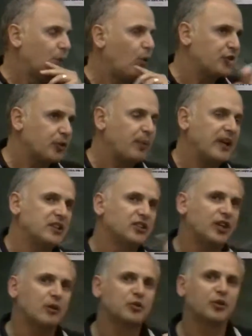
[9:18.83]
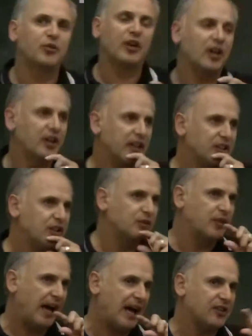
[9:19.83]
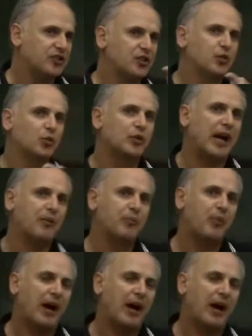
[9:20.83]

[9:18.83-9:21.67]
what took place in terms of uh, in terms of attitude towards how,